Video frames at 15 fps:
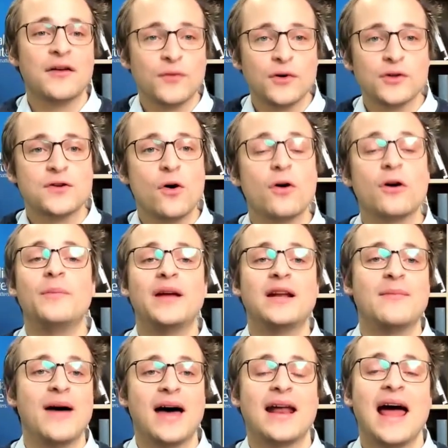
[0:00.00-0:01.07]
And we'll talk a bit
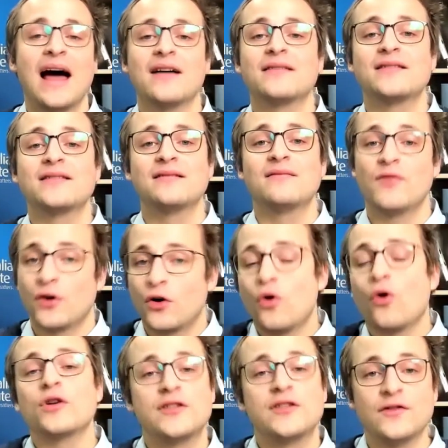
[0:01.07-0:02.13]
about how the
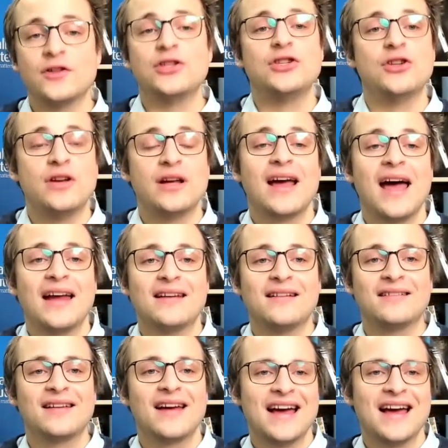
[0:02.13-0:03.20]
courts have
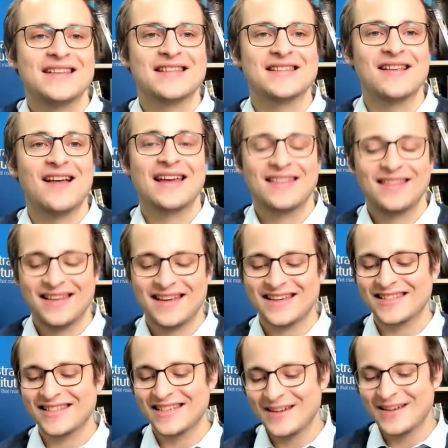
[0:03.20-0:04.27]
adjudicated cases like
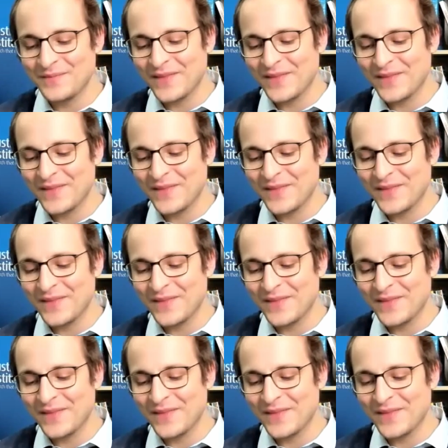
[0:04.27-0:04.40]
this.